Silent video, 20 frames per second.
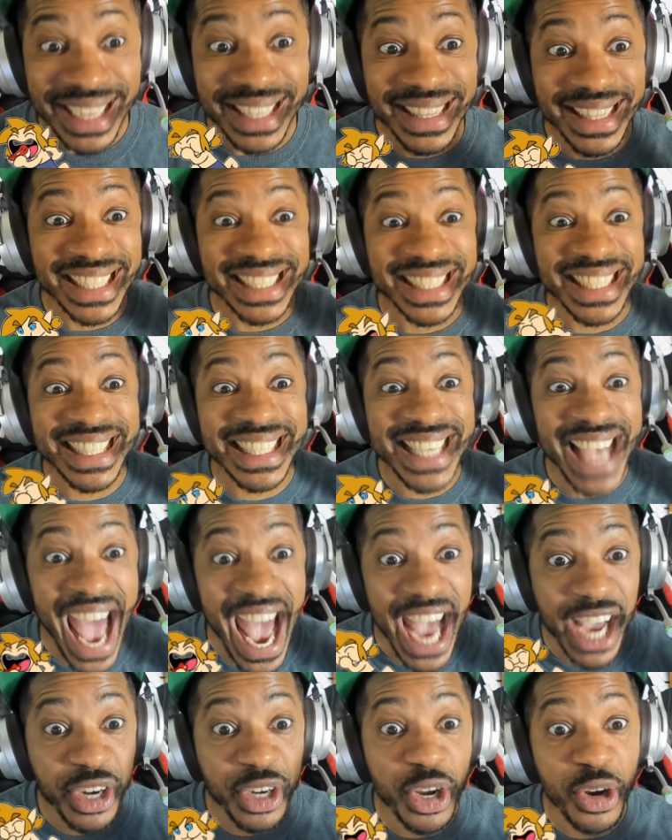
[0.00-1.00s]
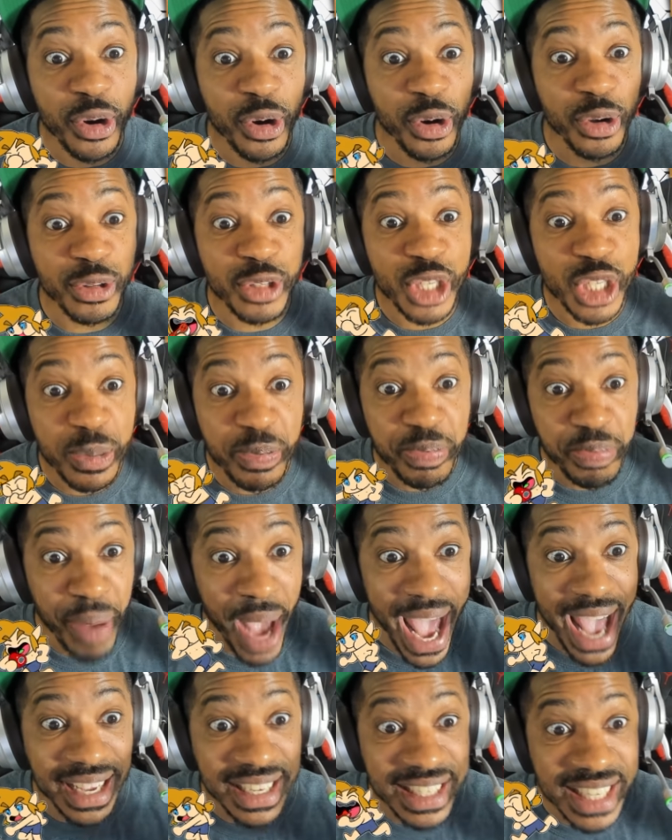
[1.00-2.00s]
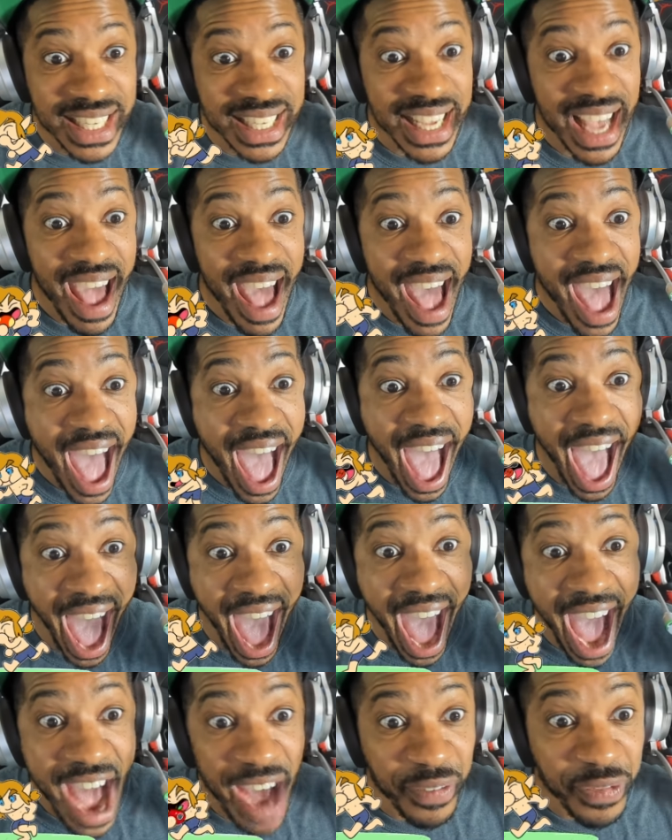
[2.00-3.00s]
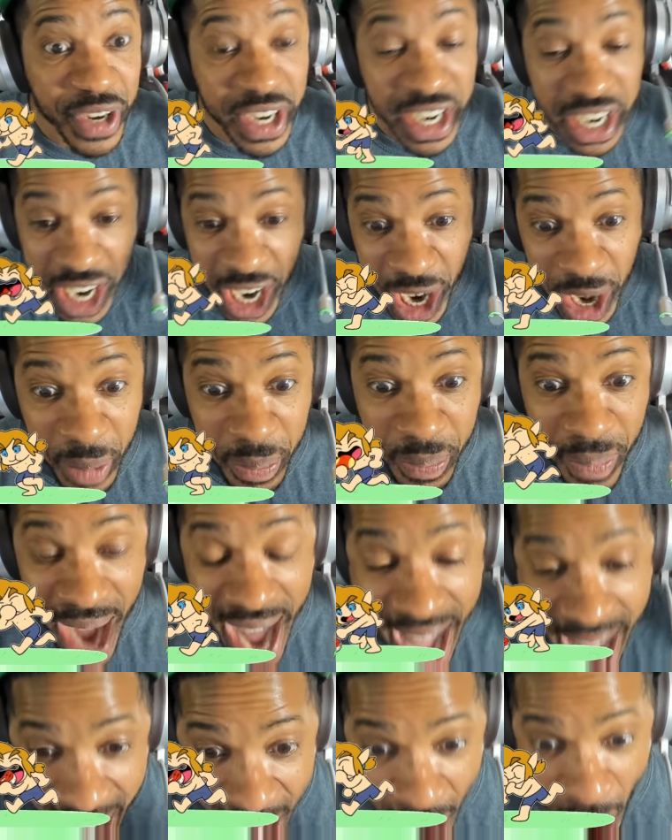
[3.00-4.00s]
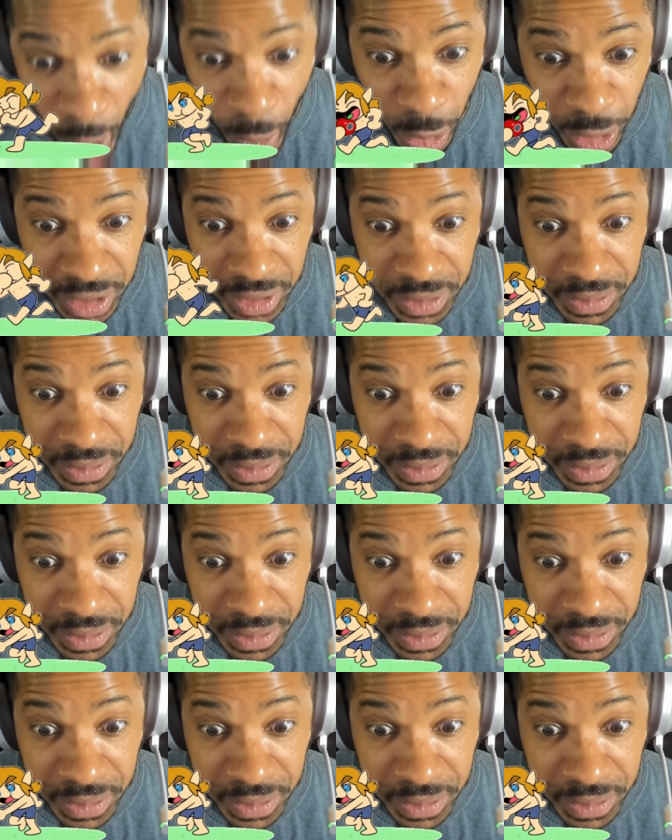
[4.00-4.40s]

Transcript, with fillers: The technical specs have come out.